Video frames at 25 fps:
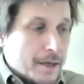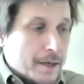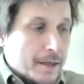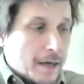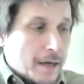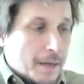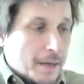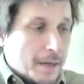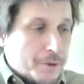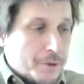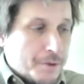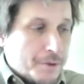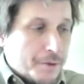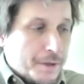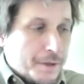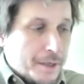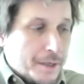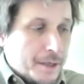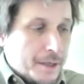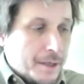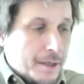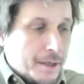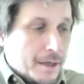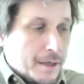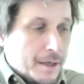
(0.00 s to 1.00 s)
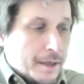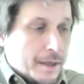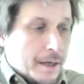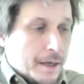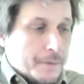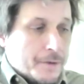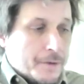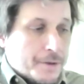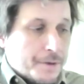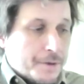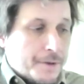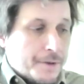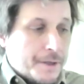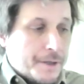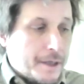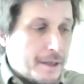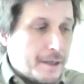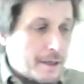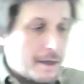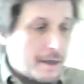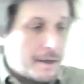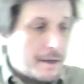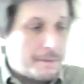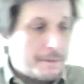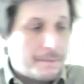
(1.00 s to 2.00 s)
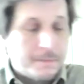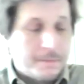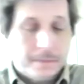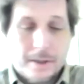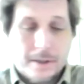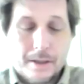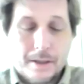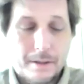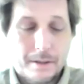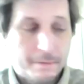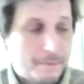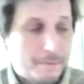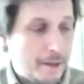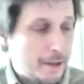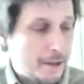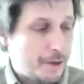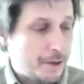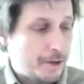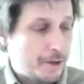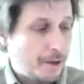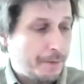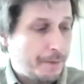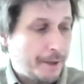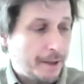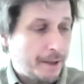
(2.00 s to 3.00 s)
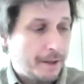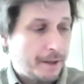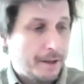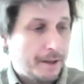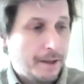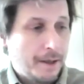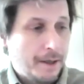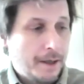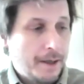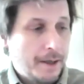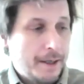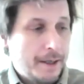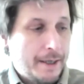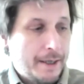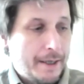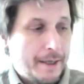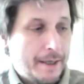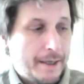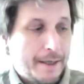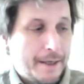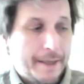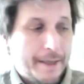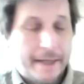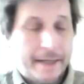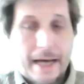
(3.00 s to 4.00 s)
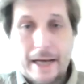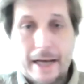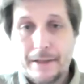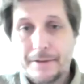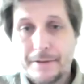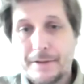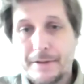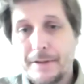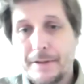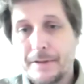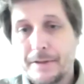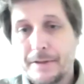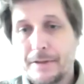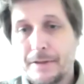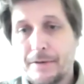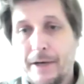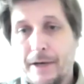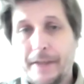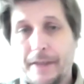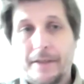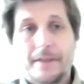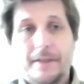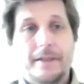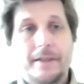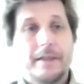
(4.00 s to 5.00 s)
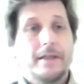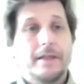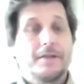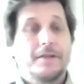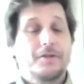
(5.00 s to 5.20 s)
come to the economic analysis in greater detail.